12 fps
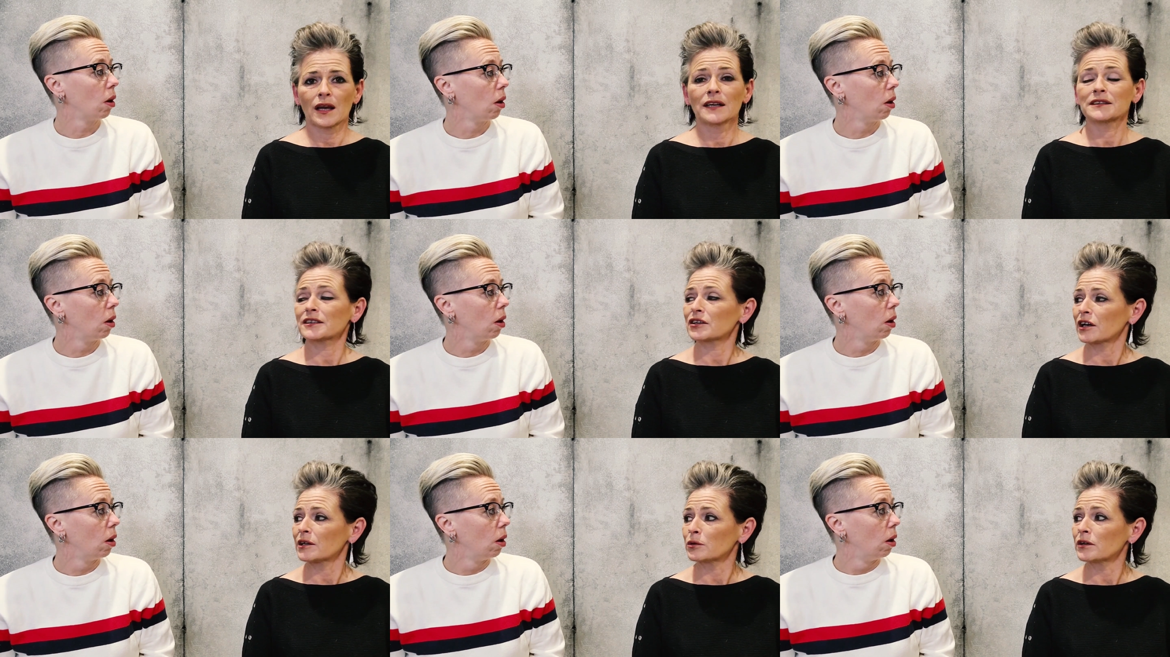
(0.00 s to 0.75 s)
Speaker 1: That's
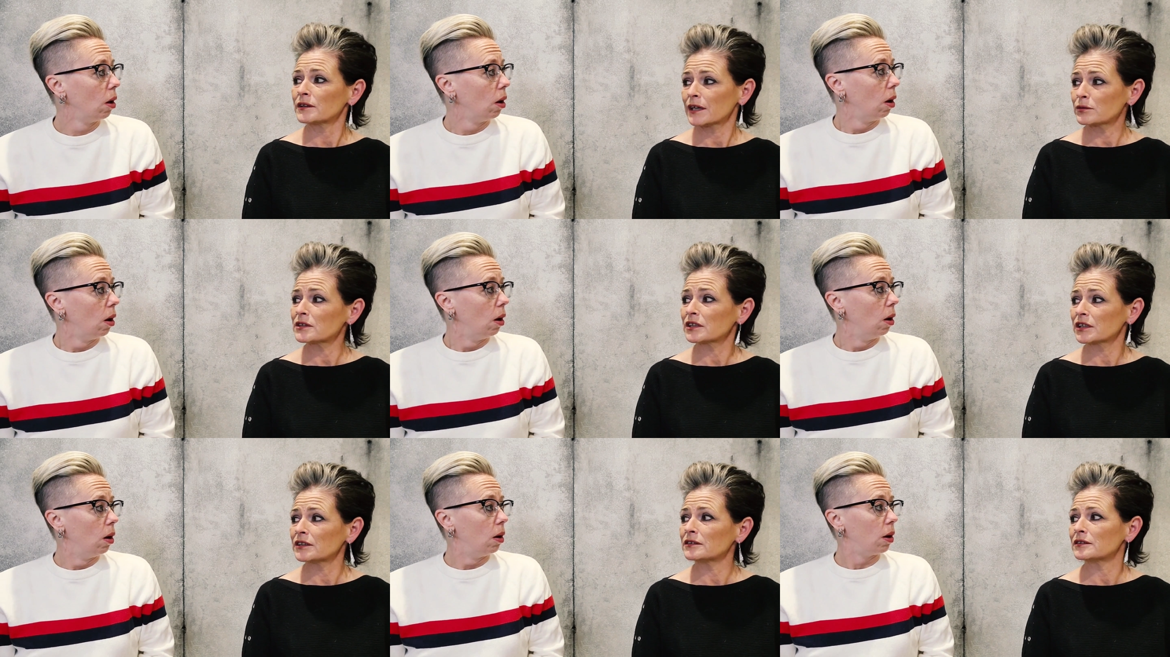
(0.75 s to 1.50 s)
incredible. That was a
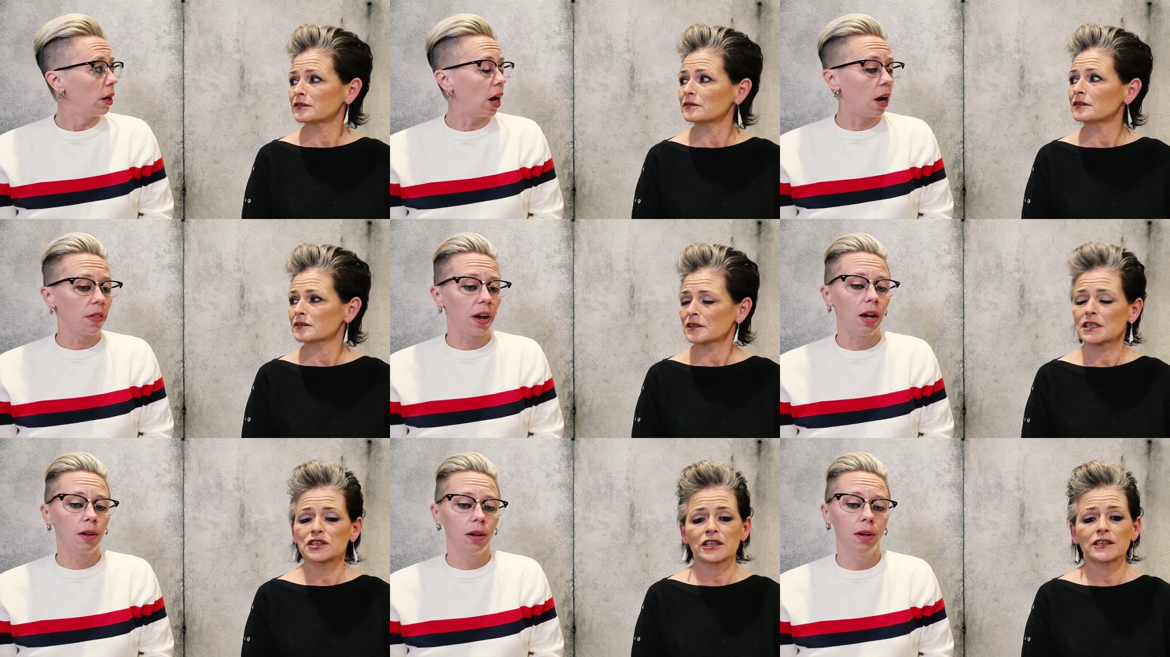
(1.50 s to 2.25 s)
good,
Speaker 2: yeah,
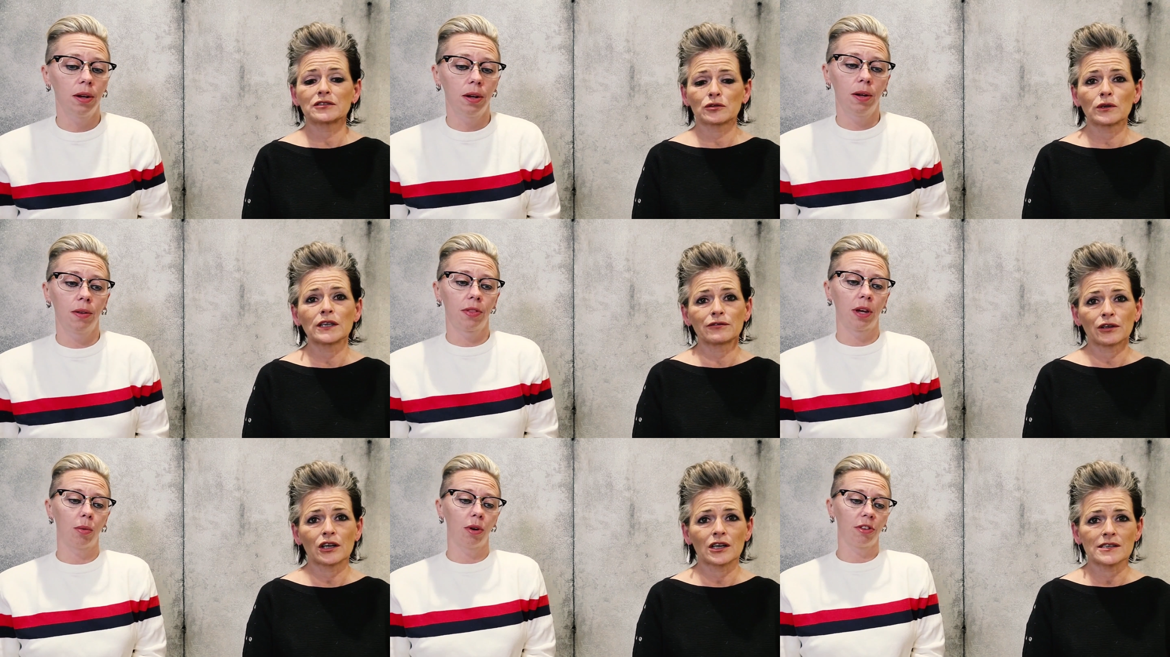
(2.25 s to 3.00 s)
that, touching story
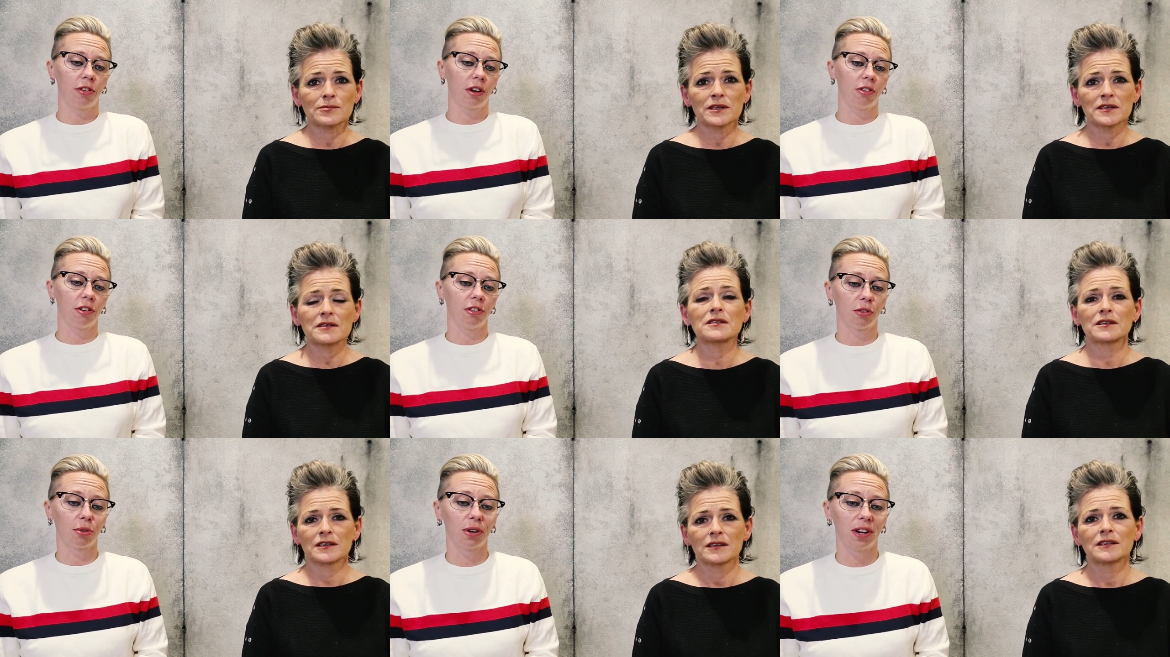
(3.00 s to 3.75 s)
for That Christmas. was a
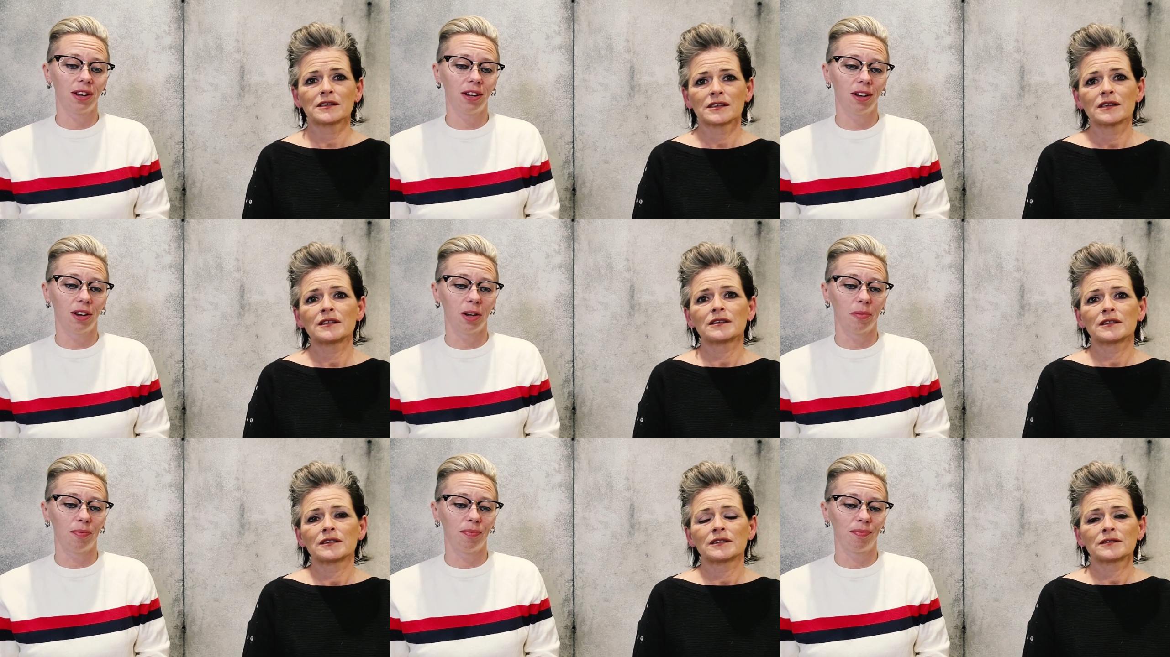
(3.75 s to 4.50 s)
touching story.
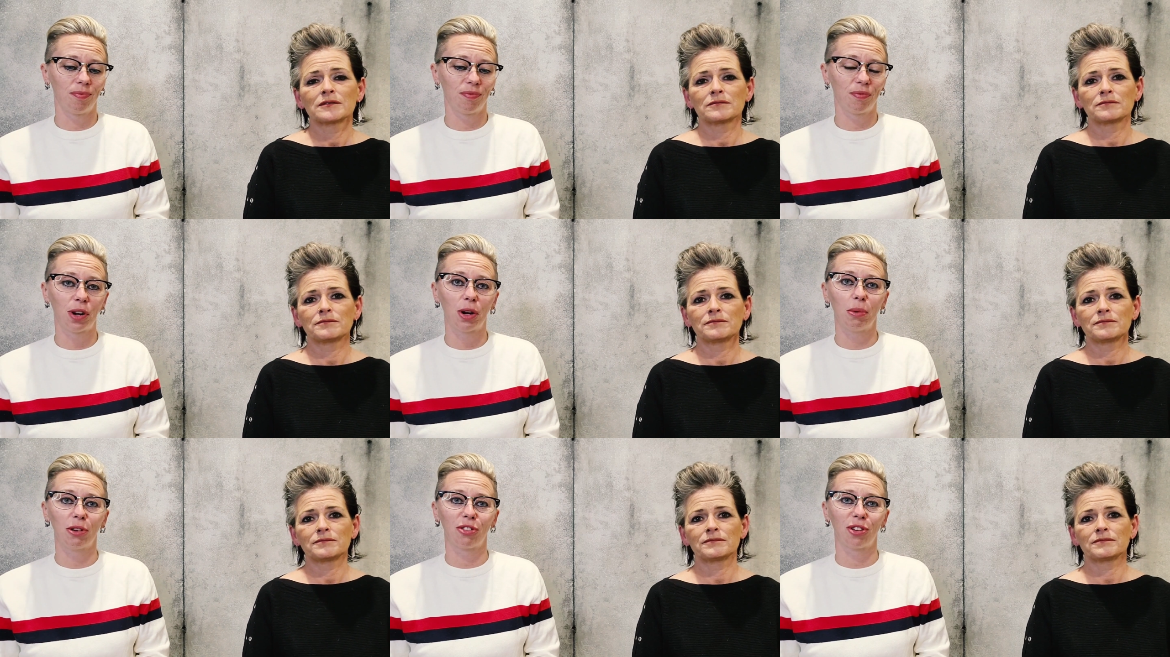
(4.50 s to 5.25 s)
Um,
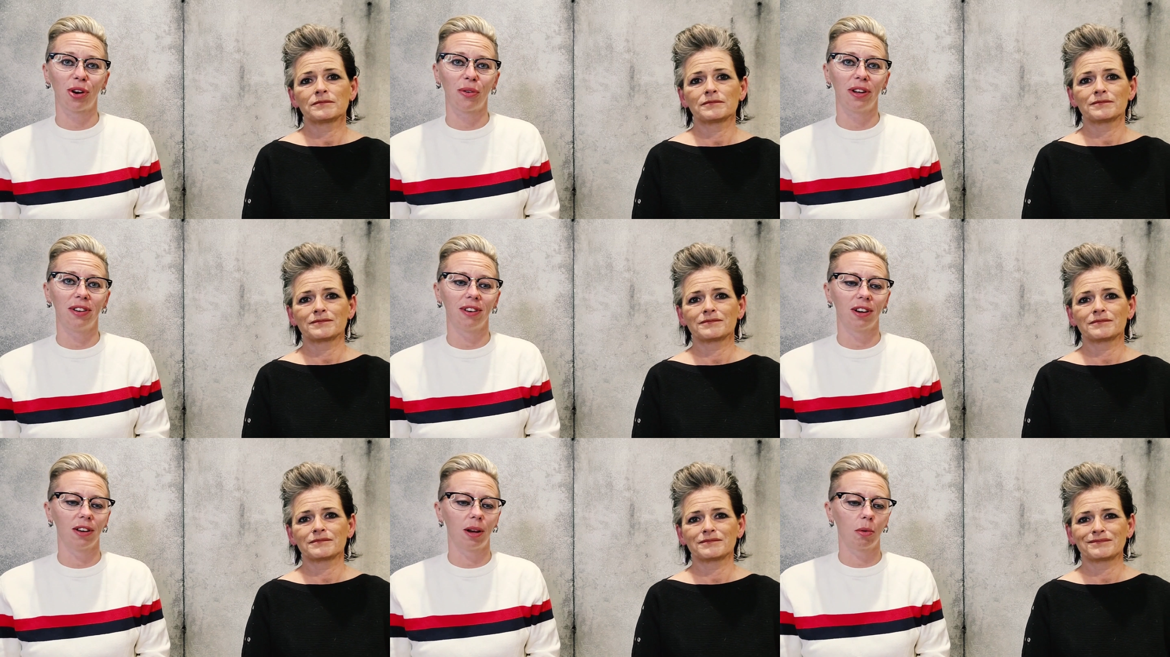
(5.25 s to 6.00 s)
very much so. And
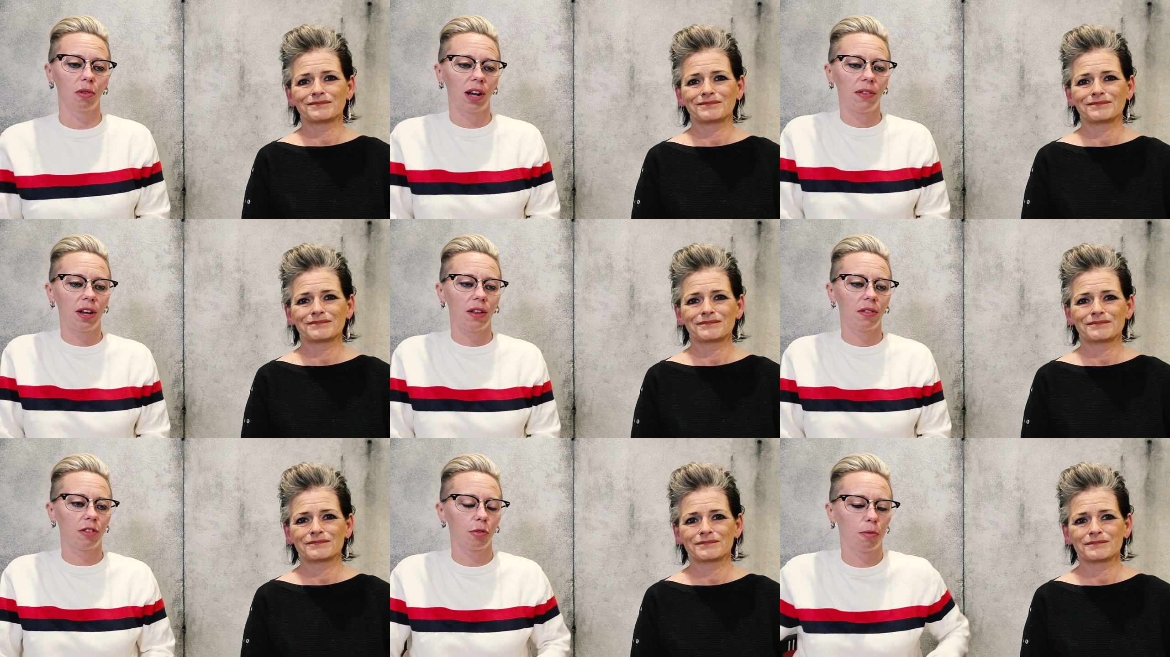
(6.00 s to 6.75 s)
uh, I'm glad
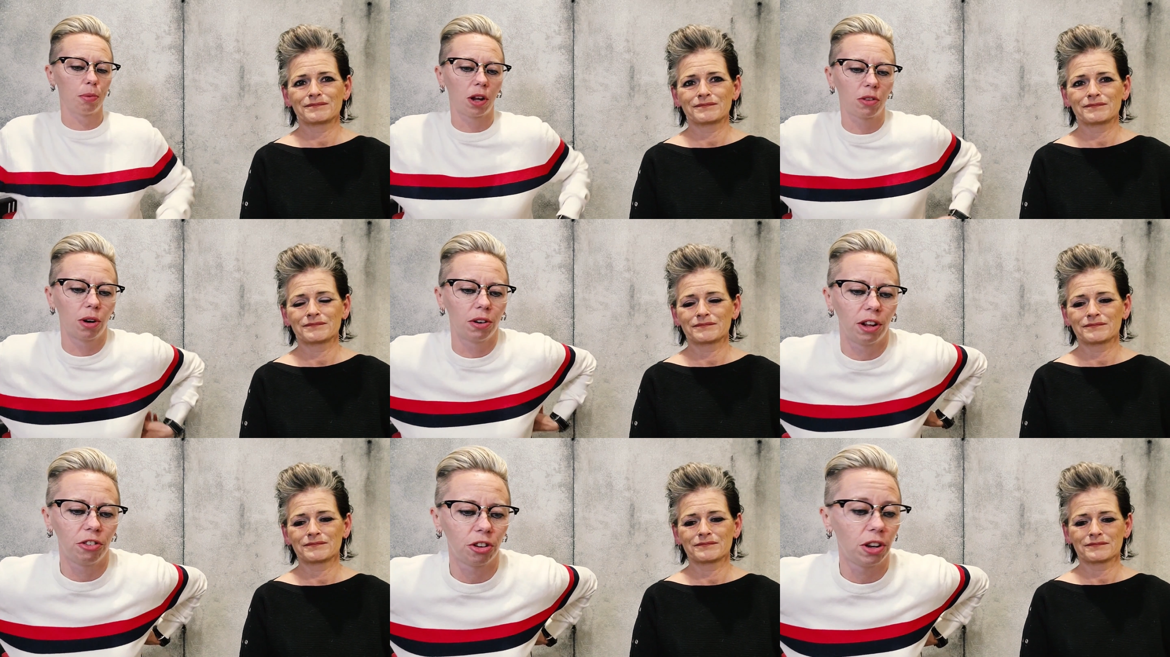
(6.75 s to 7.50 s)
that this was brought to our
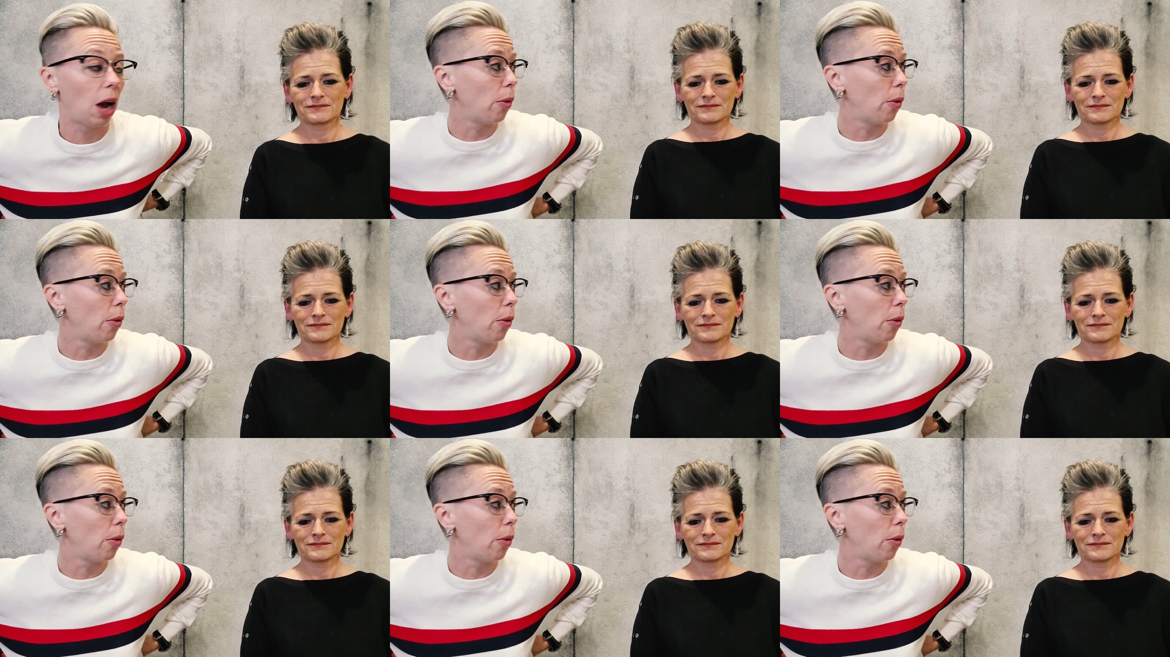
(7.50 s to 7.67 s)
attention.